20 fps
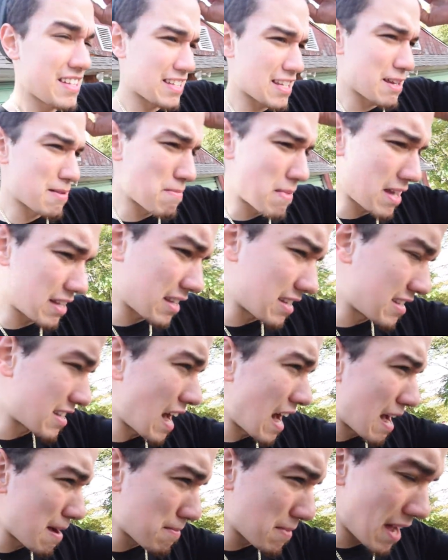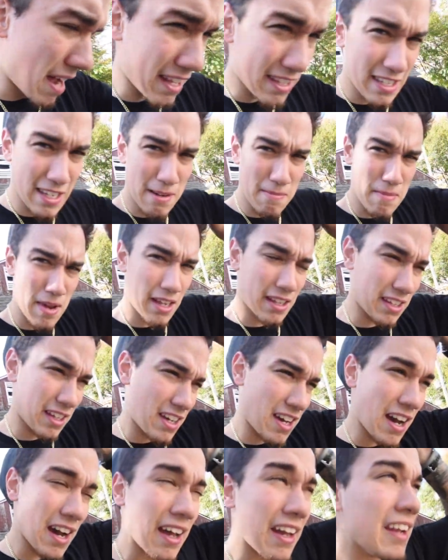didn't make the timeline, didn't make
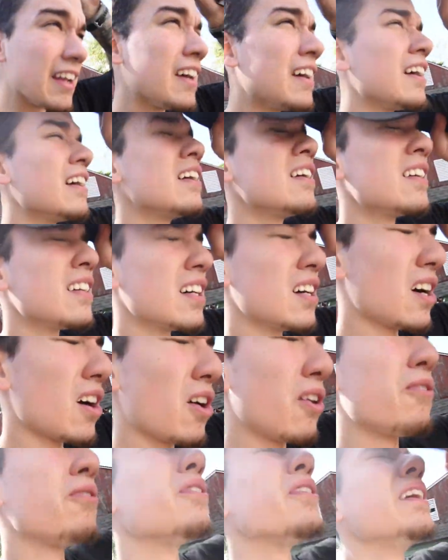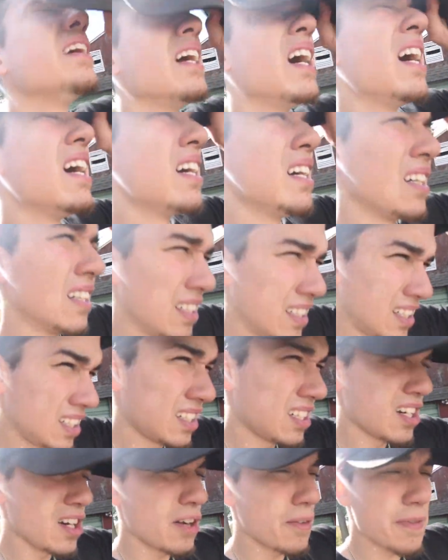the cut. Hopefully
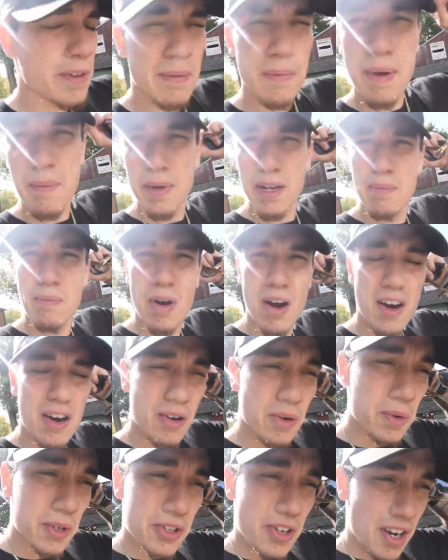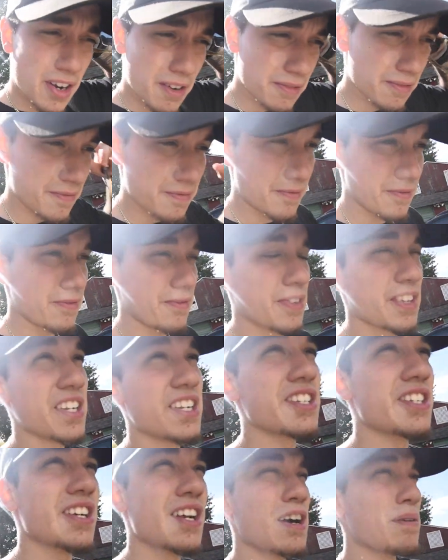maybe tomorrow we'll try to
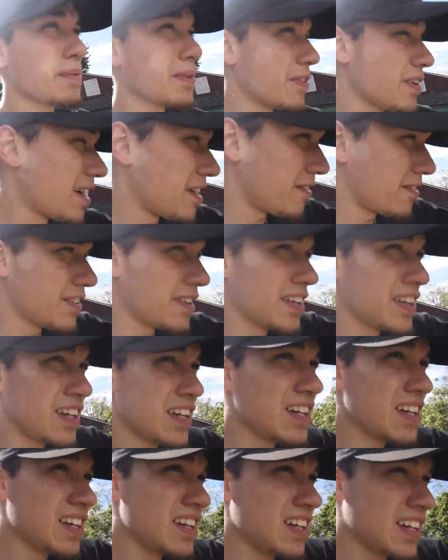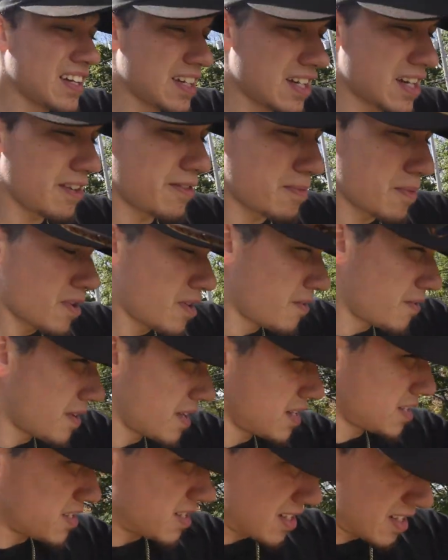finish it up if I have enough
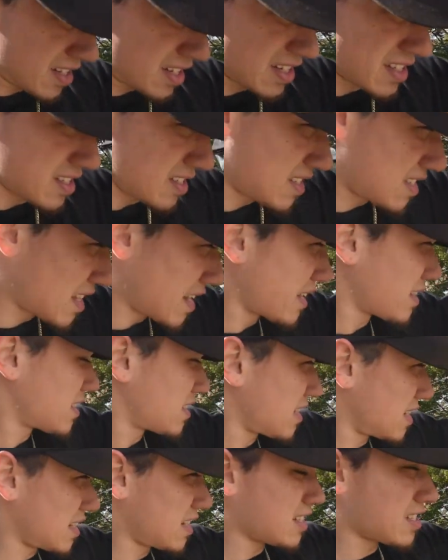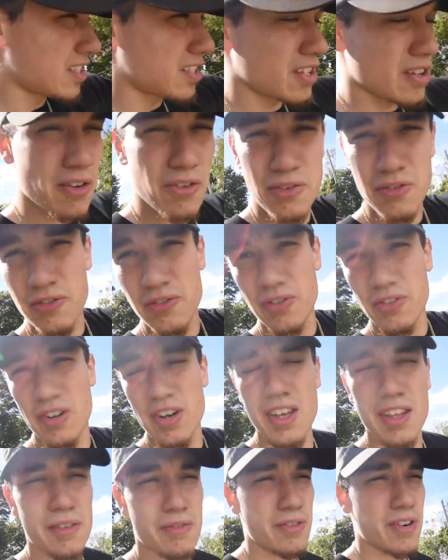motivation, because that thing is
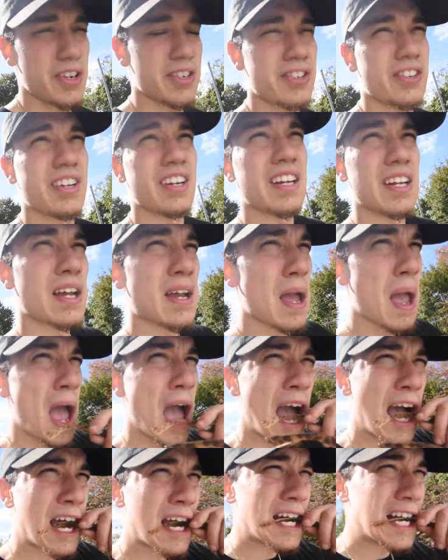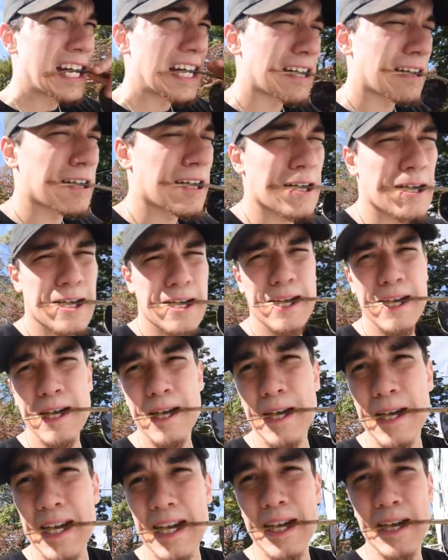really frustrating. I don't know what to
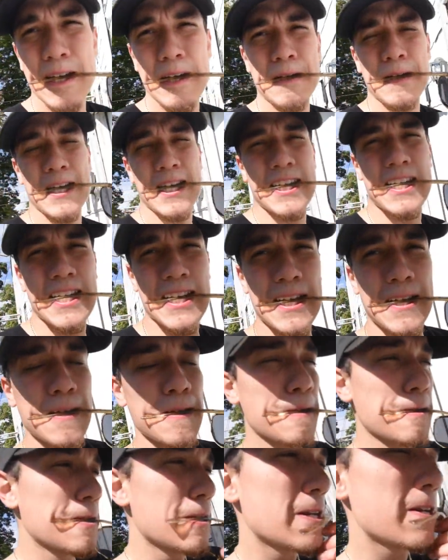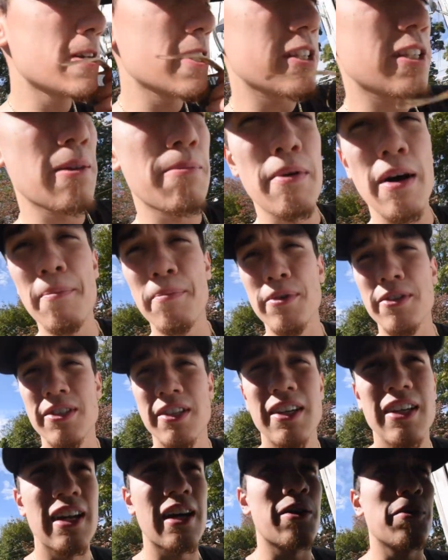do. If I could take off just the bumper skin